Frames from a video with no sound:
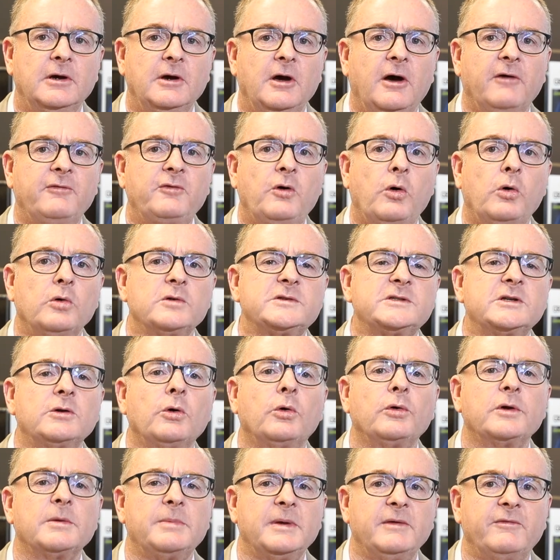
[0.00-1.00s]
Of course it
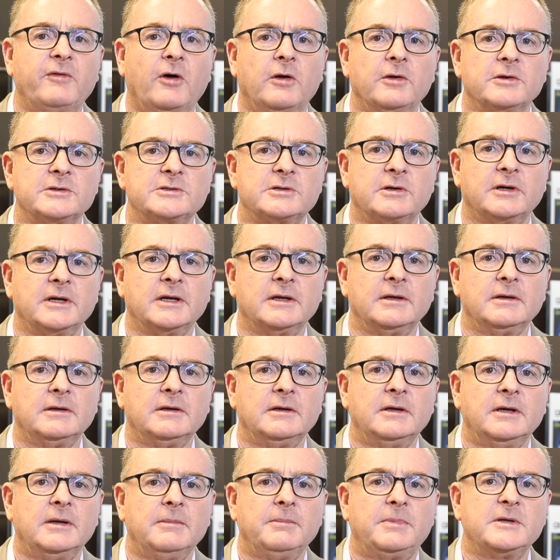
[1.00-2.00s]
ought to be voluntary,
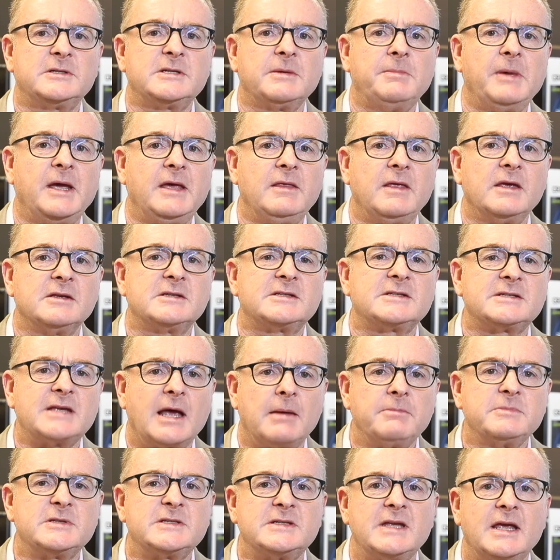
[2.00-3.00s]
but to me there's
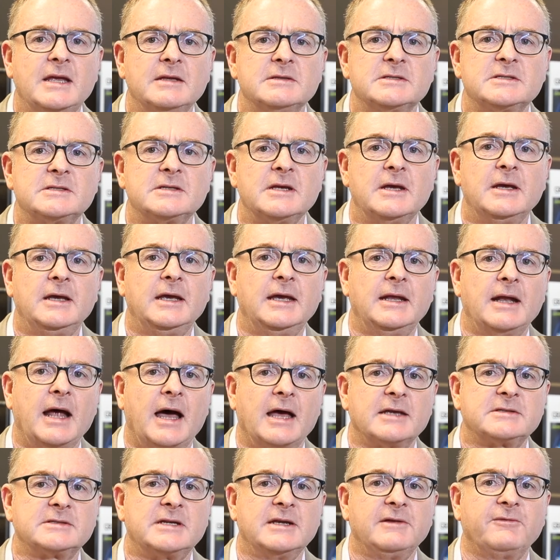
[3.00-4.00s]
some sense in
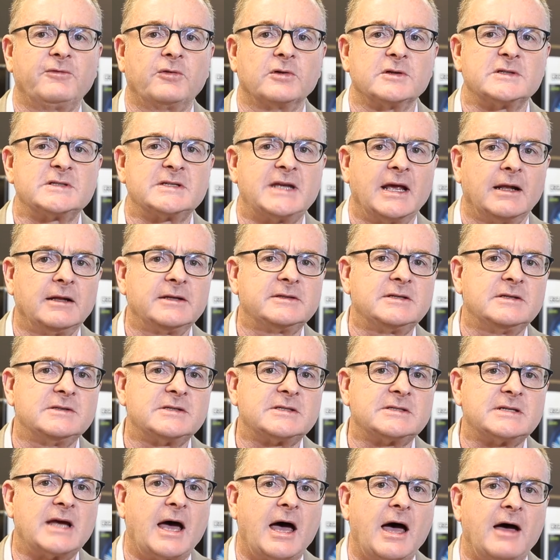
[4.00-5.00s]
asking for a skeleton
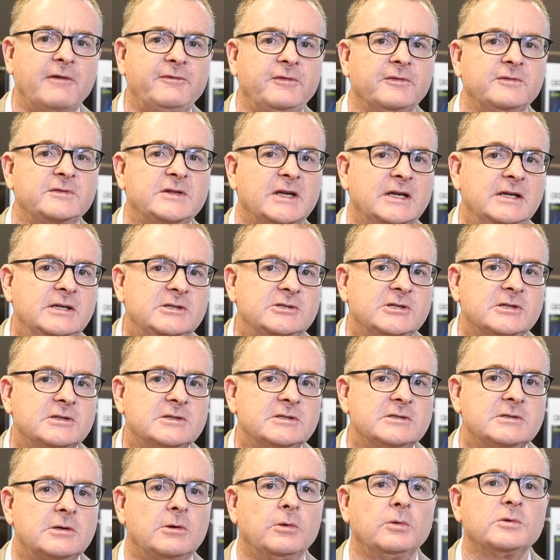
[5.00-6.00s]
staff of
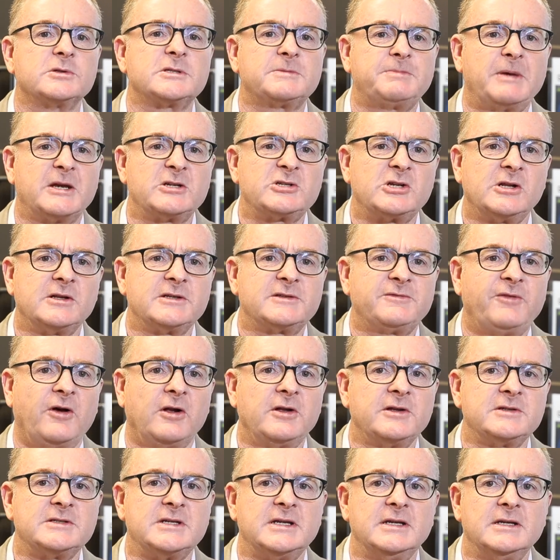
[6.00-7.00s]
teachers or specialist
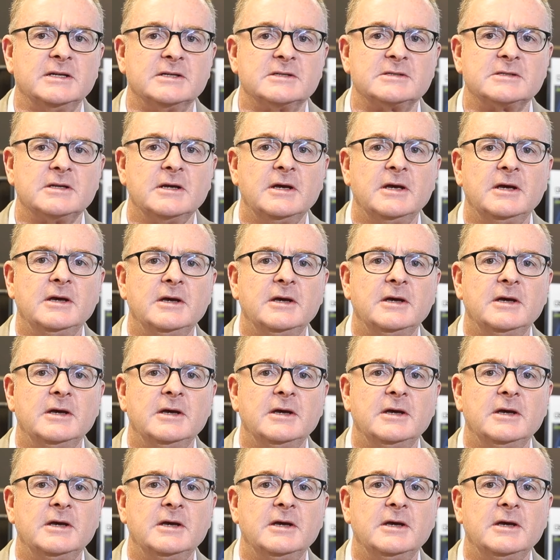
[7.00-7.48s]
volunteers